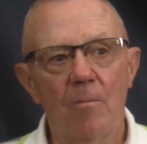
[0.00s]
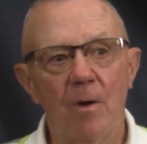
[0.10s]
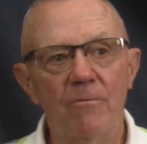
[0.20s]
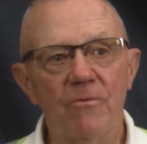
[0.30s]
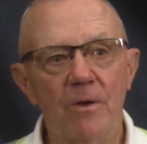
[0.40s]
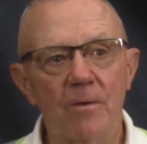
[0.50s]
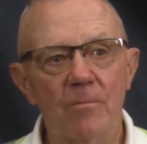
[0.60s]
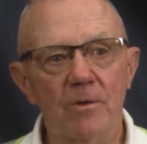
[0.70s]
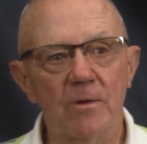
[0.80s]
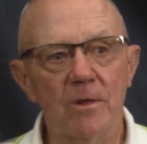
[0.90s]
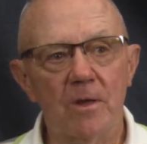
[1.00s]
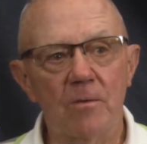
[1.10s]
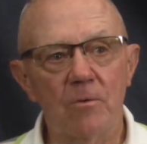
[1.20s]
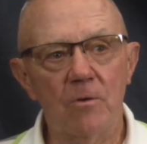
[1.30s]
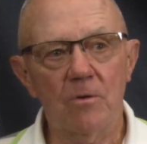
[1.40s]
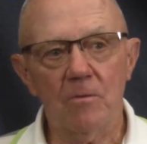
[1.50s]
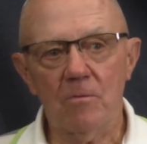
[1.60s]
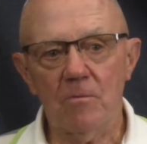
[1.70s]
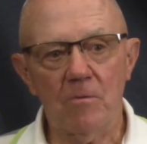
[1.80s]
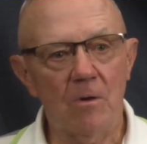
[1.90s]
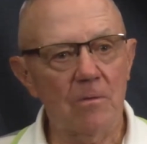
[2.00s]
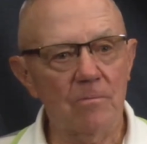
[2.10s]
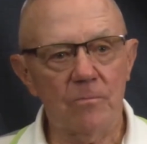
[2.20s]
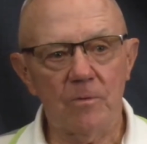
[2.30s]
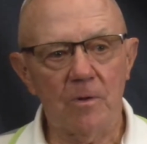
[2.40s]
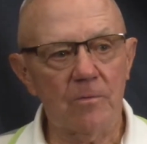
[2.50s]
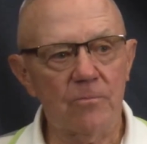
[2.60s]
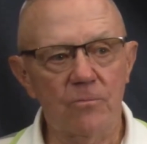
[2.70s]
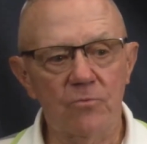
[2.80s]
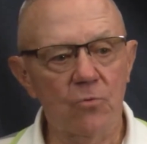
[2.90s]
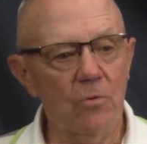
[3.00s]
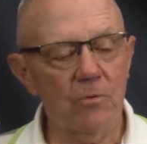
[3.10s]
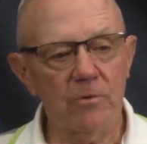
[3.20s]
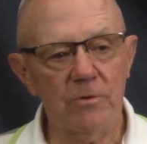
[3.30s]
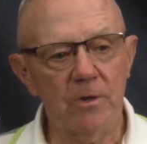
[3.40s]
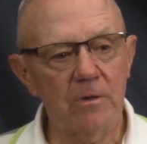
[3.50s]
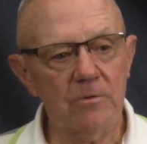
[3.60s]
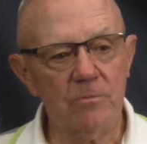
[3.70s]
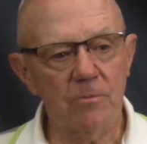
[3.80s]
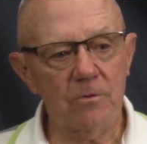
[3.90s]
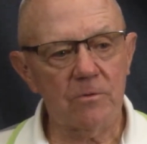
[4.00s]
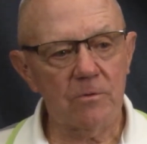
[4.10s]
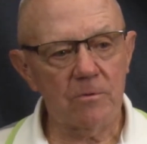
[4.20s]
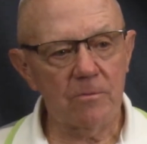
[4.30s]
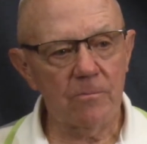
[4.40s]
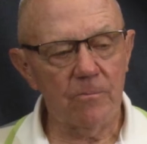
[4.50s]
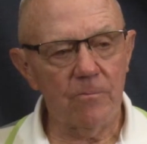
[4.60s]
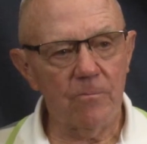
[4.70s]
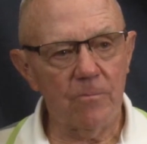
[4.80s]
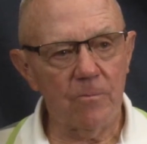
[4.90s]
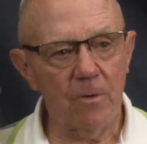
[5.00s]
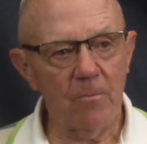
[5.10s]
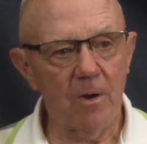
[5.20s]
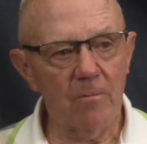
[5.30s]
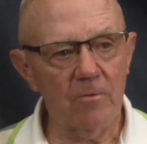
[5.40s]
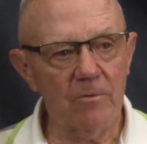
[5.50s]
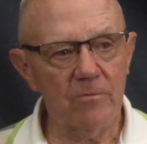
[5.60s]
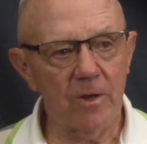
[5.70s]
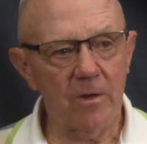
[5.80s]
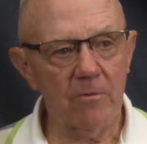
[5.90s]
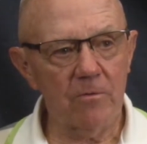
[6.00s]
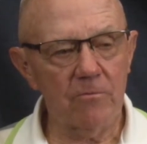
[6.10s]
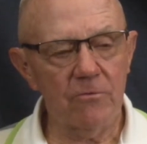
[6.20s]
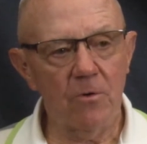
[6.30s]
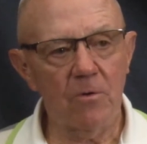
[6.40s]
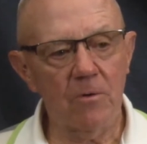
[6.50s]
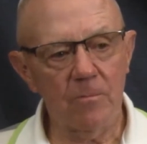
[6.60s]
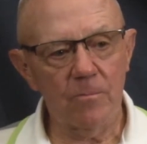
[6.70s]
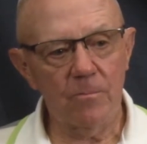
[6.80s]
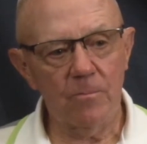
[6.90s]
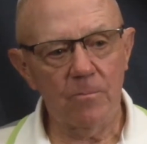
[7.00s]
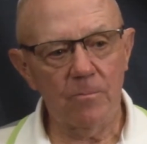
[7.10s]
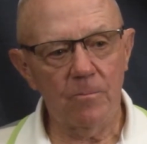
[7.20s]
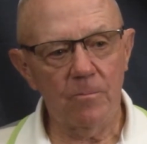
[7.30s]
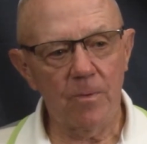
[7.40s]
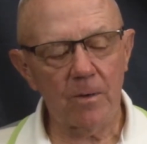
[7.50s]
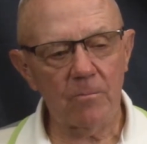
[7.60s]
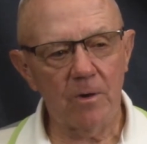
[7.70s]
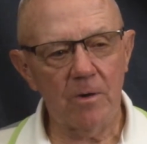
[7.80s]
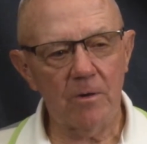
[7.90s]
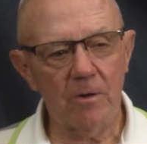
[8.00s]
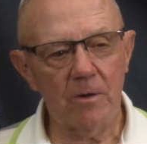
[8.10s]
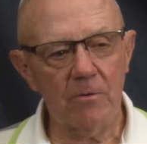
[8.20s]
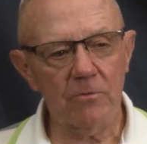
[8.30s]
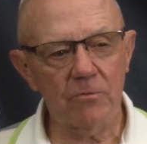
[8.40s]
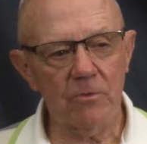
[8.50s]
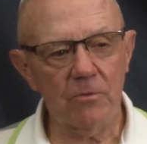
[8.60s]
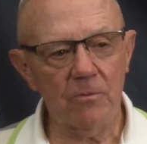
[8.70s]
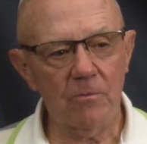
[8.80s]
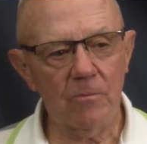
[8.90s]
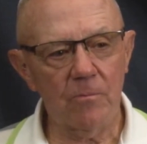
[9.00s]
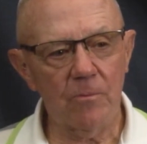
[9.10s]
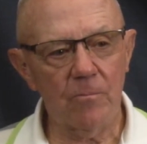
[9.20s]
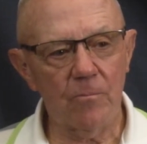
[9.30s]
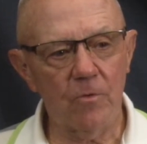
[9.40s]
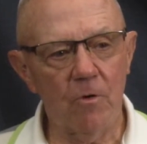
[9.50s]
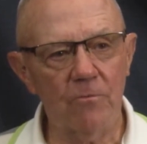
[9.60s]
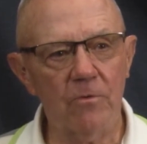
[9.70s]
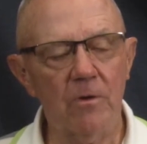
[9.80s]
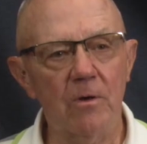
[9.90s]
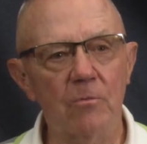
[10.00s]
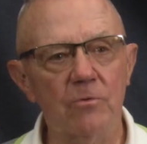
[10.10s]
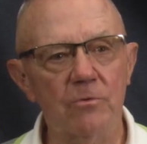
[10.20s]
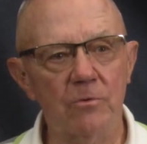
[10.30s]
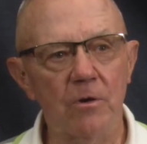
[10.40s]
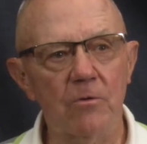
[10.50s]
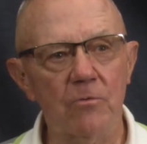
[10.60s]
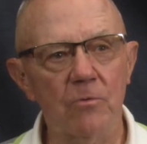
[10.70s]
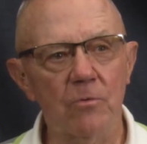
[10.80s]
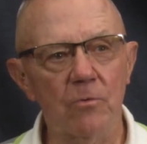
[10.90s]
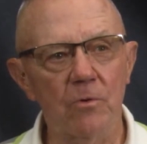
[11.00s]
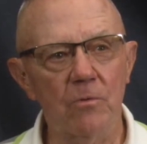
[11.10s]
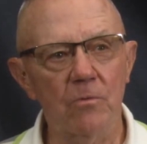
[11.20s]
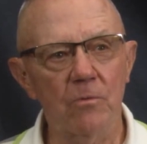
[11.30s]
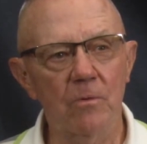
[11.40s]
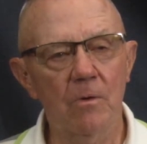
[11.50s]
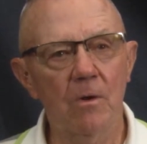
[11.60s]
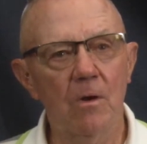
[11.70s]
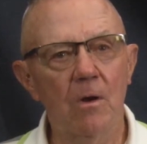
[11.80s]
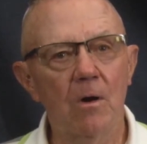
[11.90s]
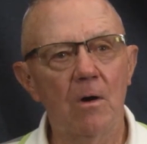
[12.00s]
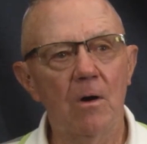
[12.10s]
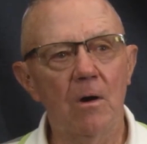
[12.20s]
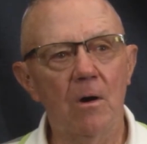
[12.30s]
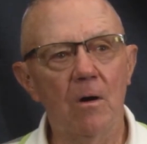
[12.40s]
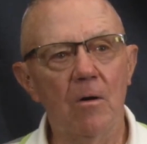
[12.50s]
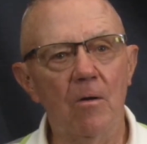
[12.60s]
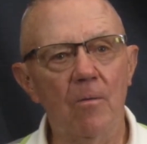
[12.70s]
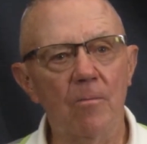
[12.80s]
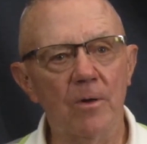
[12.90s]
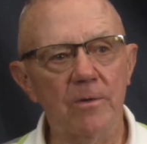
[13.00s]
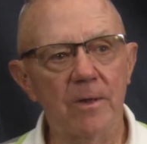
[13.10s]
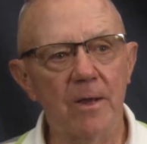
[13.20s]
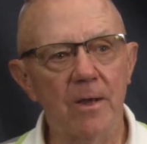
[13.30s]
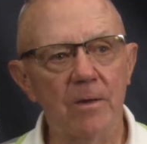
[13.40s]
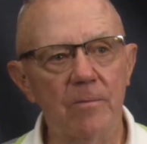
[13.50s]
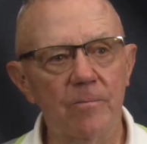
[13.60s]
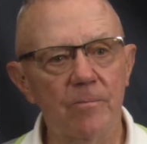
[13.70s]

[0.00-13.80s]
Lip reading: My family came here, I'm not sure on the dates, but my mom lived out on a farm back behind Harrisville, off of now, which is Harrisville Road. My dad